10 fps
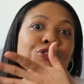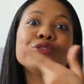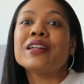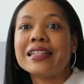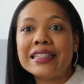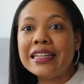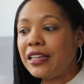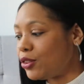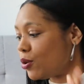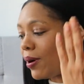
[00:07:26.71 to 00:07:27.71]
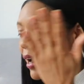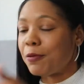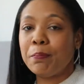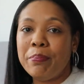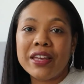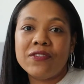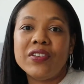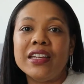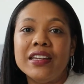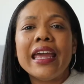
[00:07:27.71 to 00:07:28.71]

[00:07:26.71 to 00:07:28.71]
crooked teeth or our big feet.